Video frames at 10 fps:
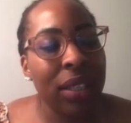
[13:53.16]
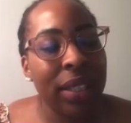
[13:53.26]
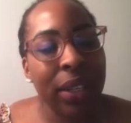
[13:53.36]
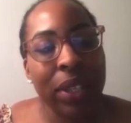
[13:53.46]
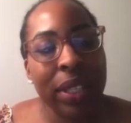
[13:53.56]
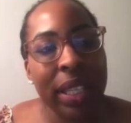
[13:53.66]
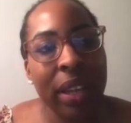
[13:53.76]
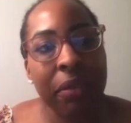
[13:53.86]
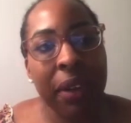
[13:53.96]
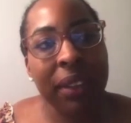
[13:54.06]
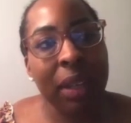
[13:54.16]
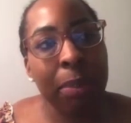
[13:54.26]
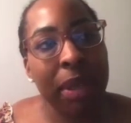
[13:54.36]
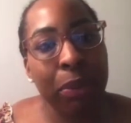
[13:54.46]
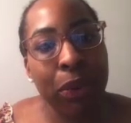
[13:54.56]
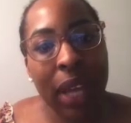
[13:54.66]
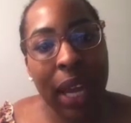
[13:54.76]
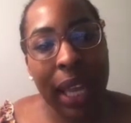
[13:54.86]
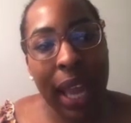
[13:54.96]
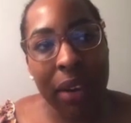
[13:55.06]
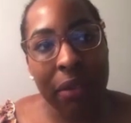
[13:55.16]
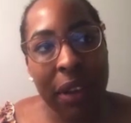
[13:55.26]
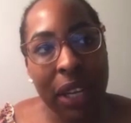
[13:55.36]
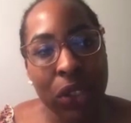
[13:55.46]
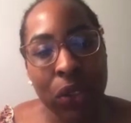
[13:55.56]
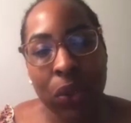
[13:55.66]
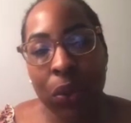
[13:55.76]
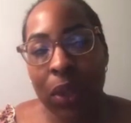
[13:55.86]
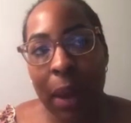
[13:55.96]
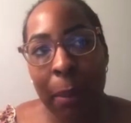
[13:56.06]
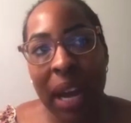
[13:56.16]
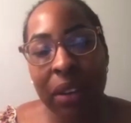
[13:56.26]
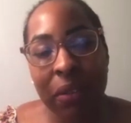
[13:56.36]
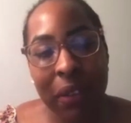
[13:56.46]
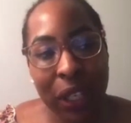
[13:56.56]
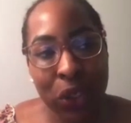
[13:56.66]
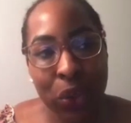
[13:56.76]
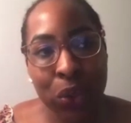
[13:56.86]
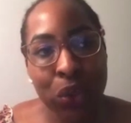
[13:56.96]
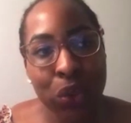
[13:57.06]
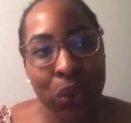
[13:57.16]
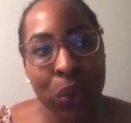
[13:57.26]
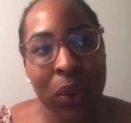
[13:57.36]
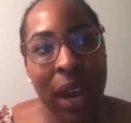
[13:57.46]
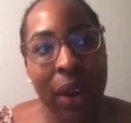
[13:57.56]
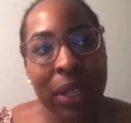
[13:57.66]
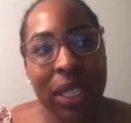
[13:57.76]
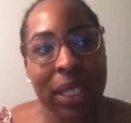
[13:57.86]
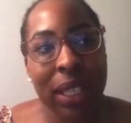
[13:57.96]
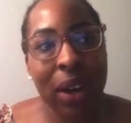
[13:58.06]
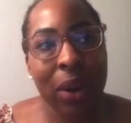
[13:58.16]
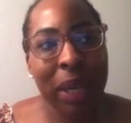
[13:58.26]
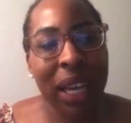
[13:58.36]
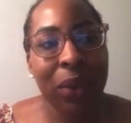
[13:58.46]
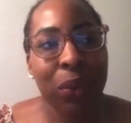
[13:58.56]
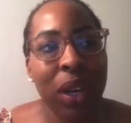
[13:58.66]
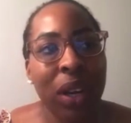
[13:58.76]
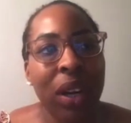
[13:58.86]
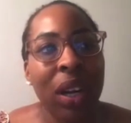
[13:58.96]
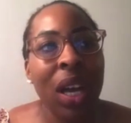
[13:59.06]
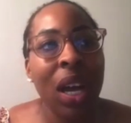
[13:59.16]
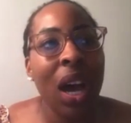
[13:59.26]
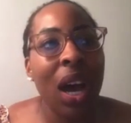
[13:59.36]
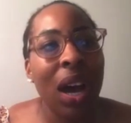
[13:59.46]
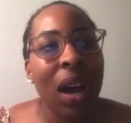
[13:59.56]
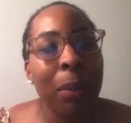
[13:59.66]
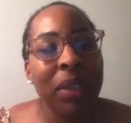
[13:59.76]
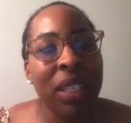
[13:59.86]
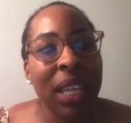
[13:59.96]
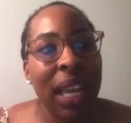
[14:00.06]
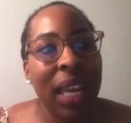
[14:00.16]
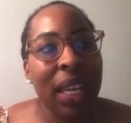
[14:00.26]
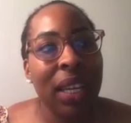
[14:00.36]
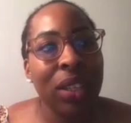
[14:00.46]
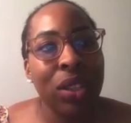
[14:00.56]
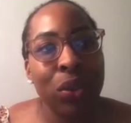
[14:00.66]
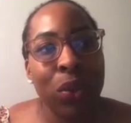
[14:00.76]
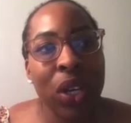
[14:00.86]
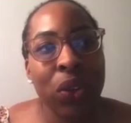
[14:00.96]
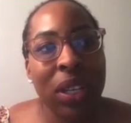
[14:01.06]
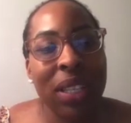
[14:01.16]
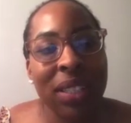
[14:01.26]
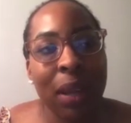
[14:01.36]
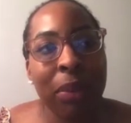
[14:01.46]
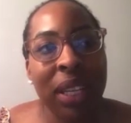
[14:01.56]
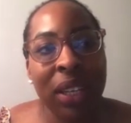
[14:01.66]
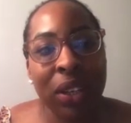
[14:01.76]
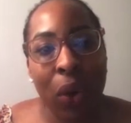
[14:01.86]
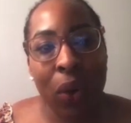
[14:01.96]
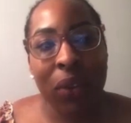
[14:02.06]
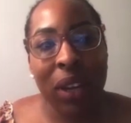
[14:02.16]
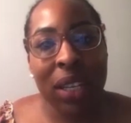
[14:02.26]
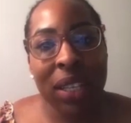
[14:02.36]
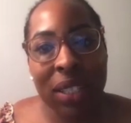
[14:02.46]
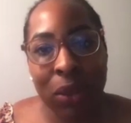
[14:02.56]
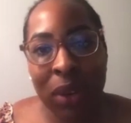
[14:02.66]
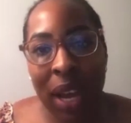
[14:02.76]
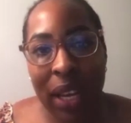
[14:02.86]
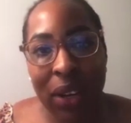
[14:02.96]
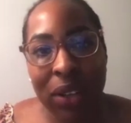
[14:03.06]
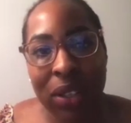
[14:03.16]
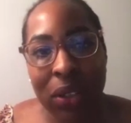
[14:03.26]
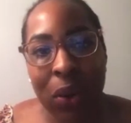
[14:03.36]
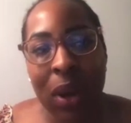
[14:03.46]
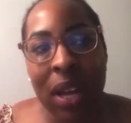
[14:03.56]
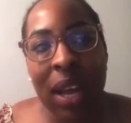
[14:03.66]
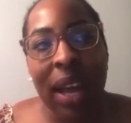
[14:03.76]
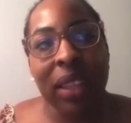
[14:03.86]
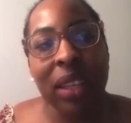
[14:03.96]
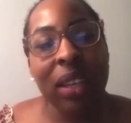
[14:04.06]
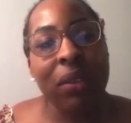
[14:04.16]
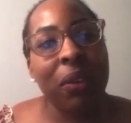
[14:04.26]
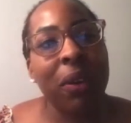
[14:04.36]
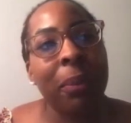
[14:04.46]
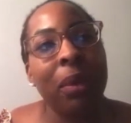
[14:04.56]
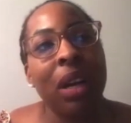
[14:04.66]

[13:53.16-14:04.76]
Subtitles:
seriously affecting people, that can affect you, that might affect you, to now it's just like, oh my God, we're day 200 and something into COVID and it's still not here. So I think from